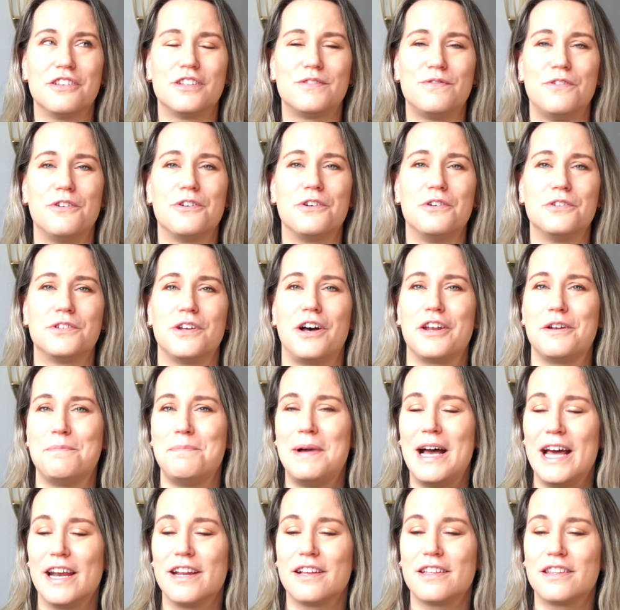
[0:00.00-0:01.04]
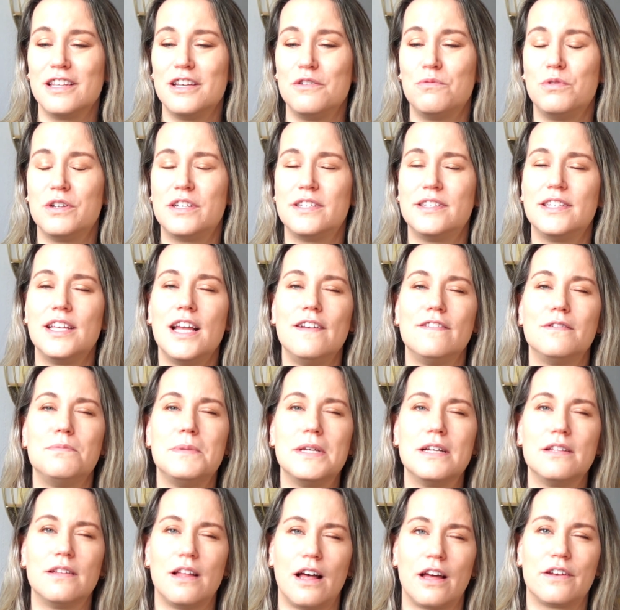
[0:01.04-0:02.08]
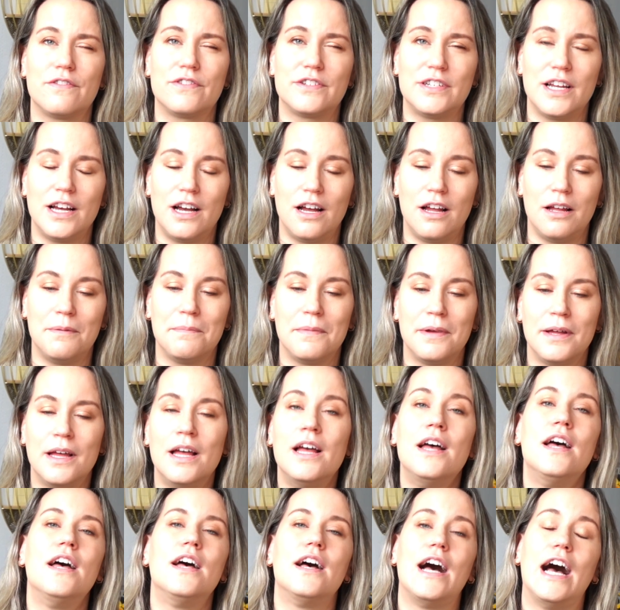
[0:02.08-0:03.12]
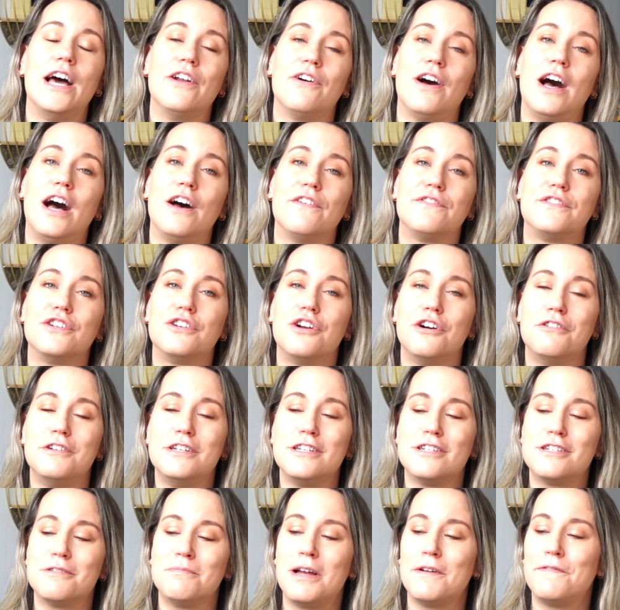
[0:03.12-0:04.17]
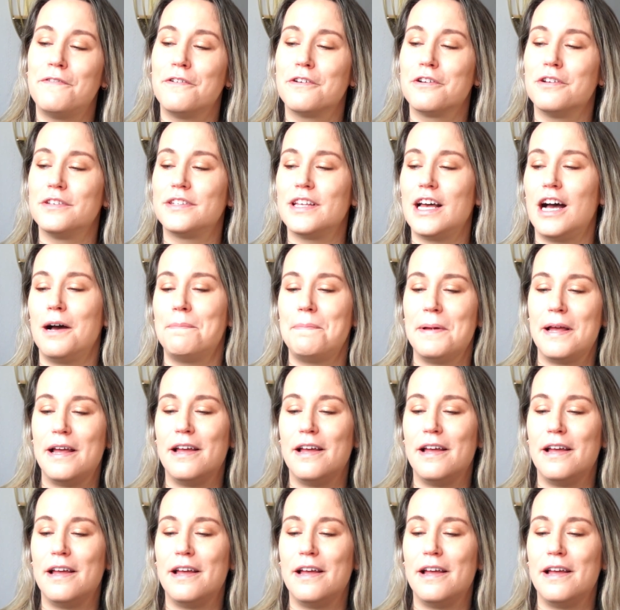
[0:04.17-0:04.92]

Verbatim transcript: those photos automatically, which saves me a lot of time. I don't have to go into my Photos app